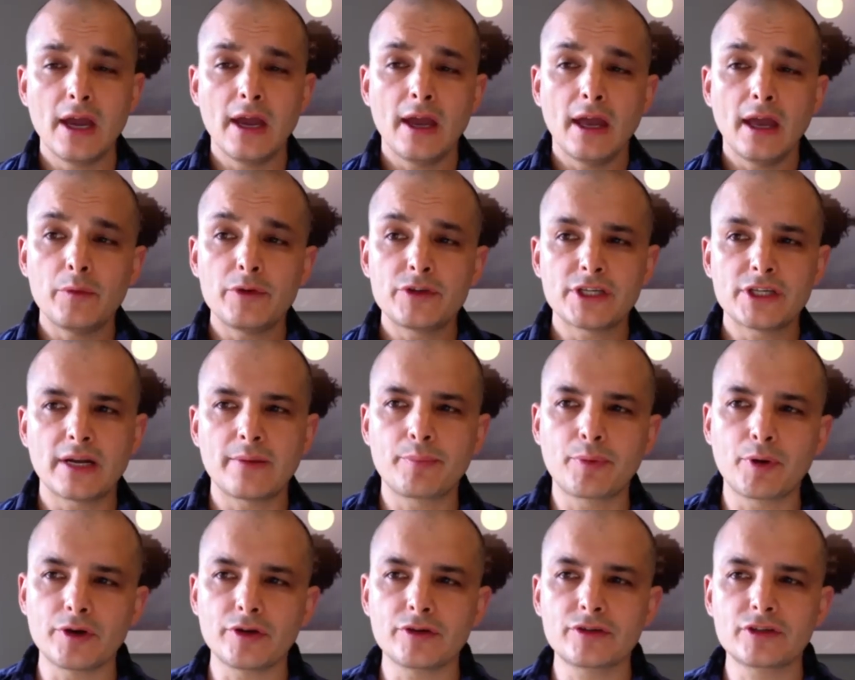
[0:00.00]
And we started
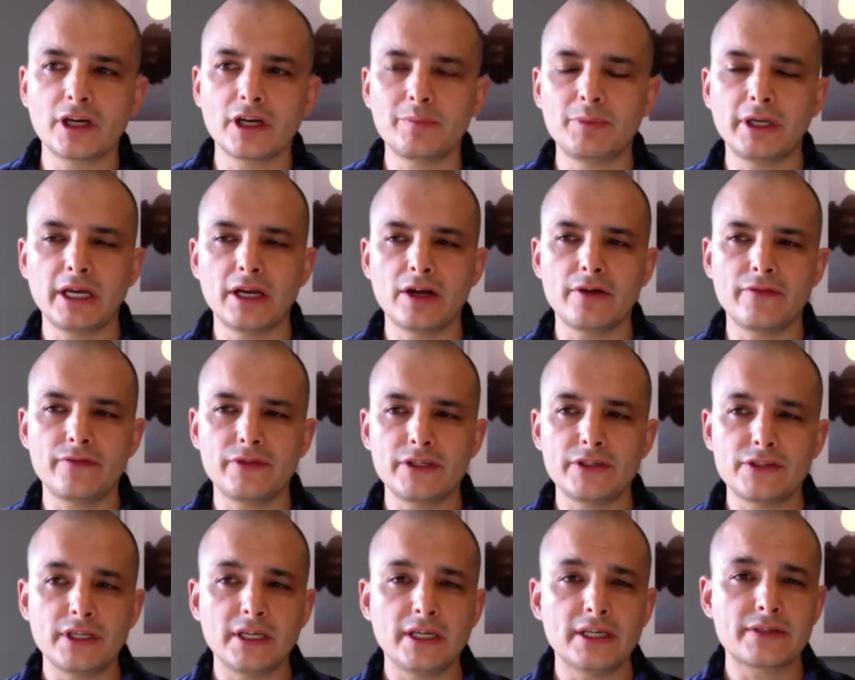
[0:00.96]
prototyping Aera V
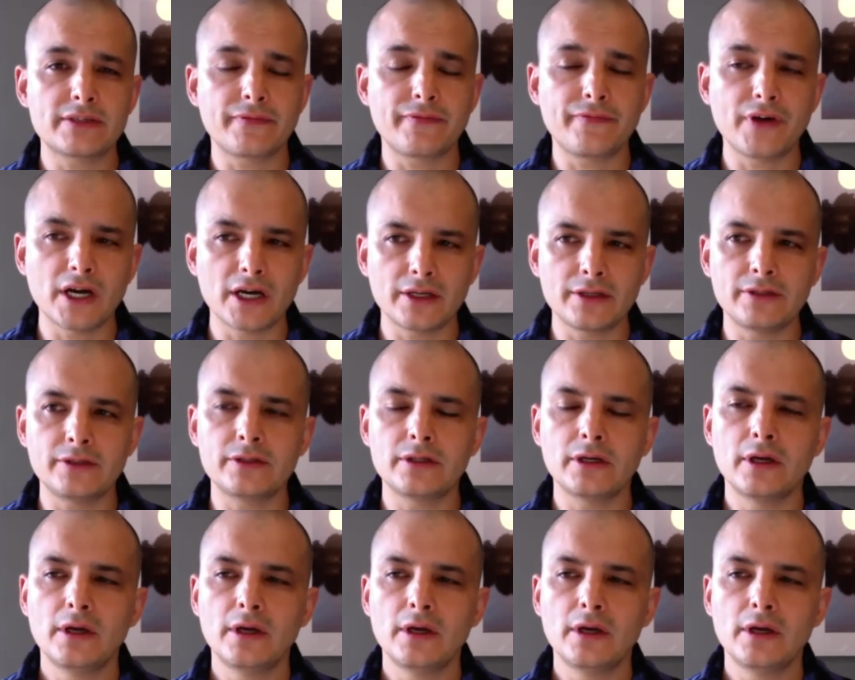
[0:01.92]
C as a fund.